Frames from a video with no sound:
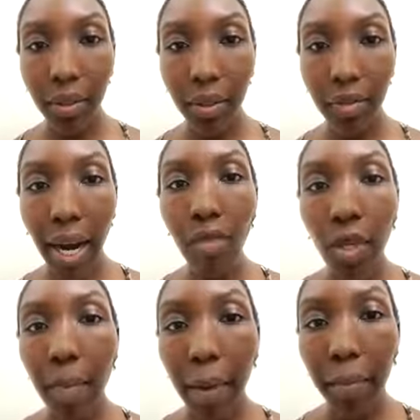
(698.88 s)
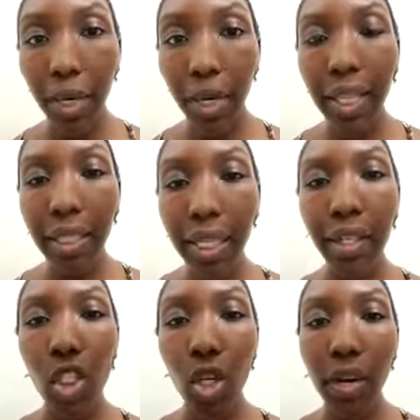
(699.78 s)
right? Remember, a
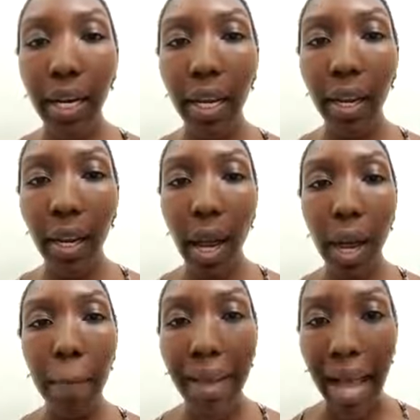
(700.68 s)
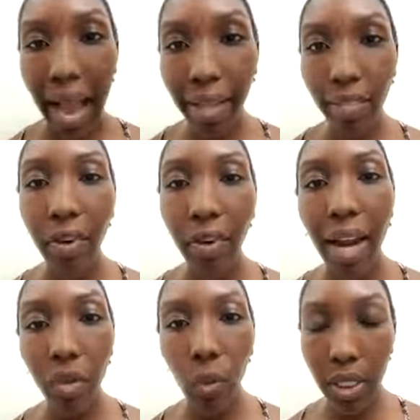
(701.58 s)
leader is creating a path for
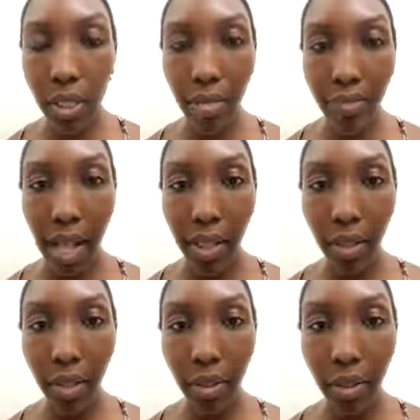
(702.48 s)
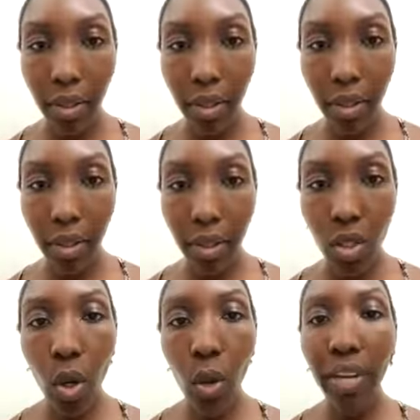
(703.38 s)
everyone to follow.
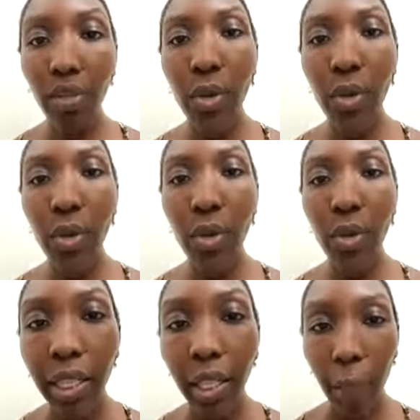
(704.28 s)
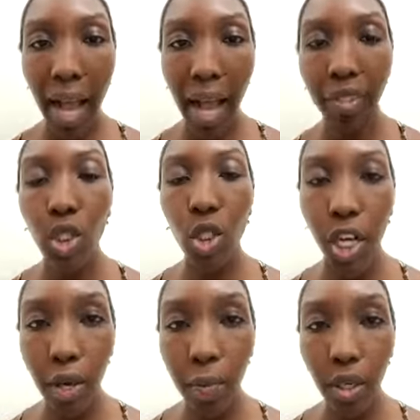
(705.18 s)
So if we have a clear path to
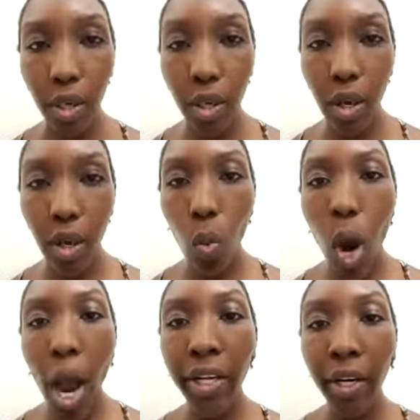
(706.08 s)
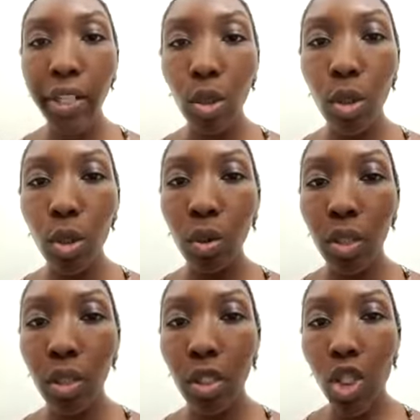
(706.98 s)
chairman, why are you
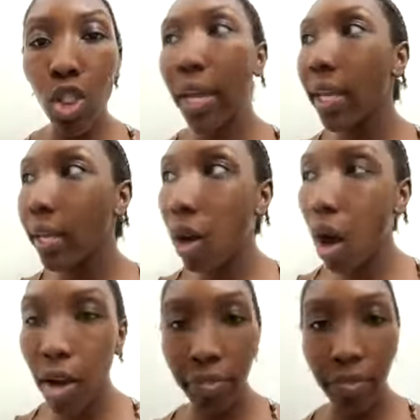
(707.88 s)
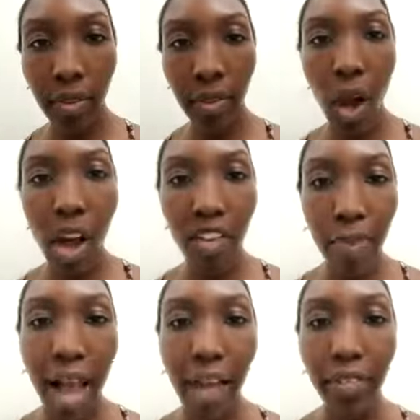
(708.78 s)
straying off
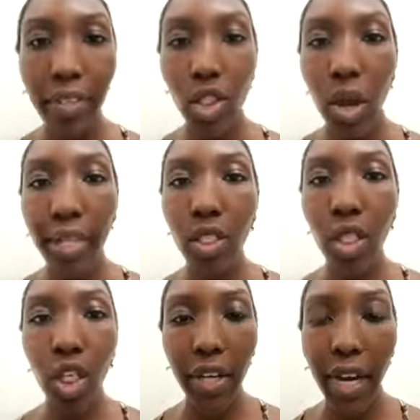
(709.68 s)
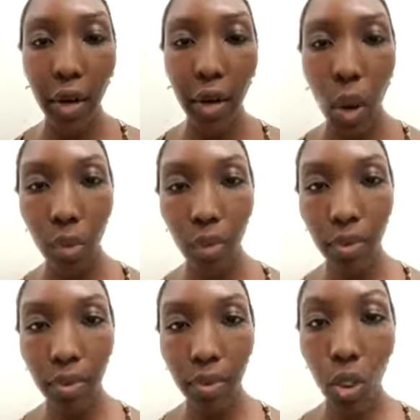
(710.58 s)
path and trying to create your own?
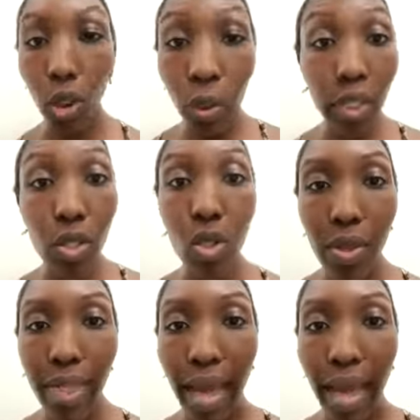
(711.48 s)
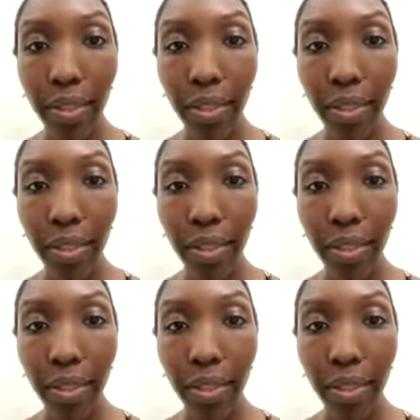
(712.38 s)
You can do that.